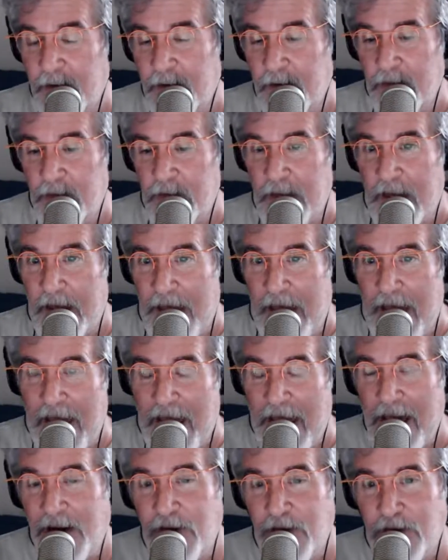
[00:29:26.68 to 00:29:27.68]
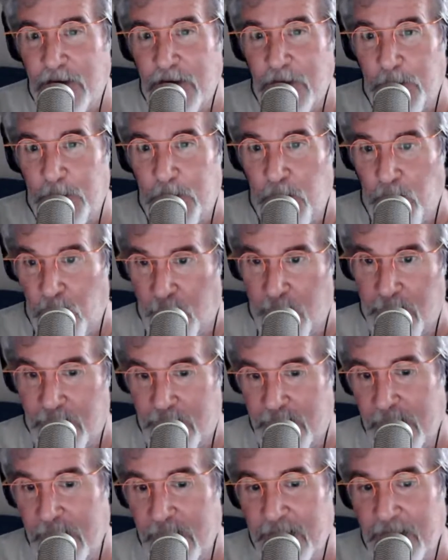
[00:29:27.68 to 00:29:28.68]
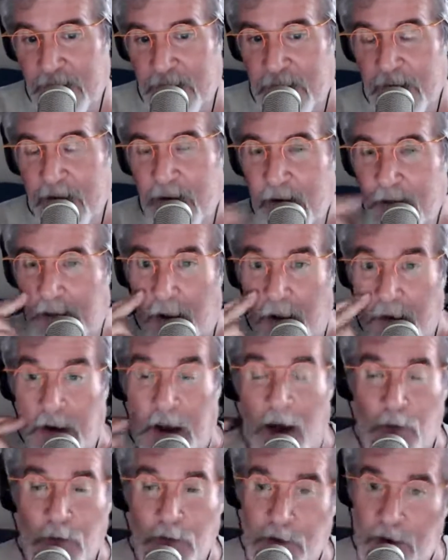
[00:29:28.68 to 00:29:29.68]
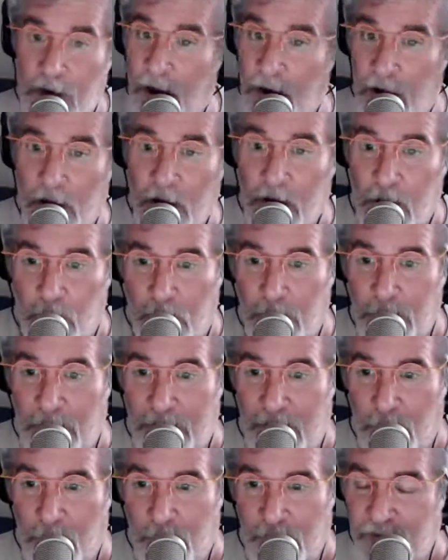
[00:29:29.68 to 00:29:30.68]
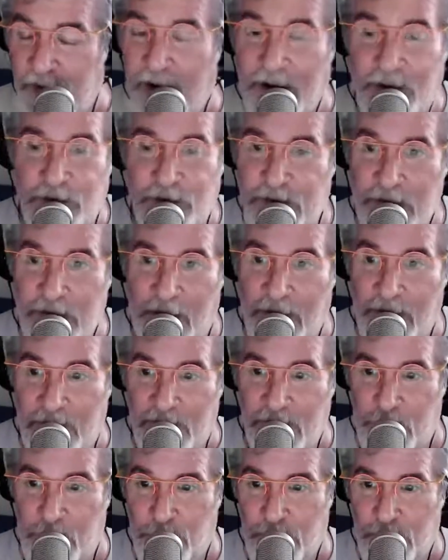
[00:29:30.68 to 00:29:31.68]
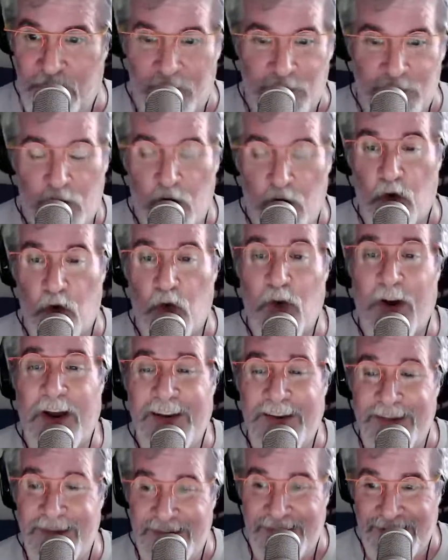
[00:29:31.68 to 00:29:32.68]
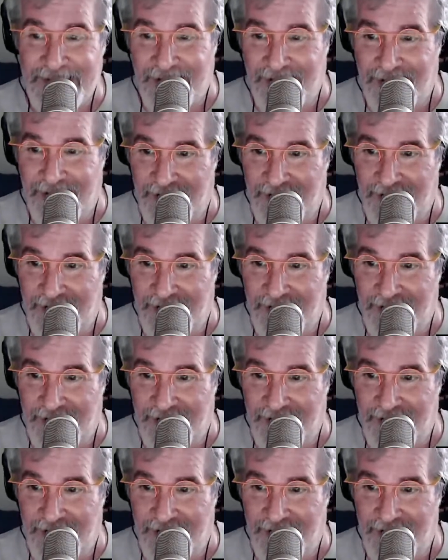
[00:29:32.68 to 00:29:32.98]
they had to put, now not arguing about how much, I think 10% is crazy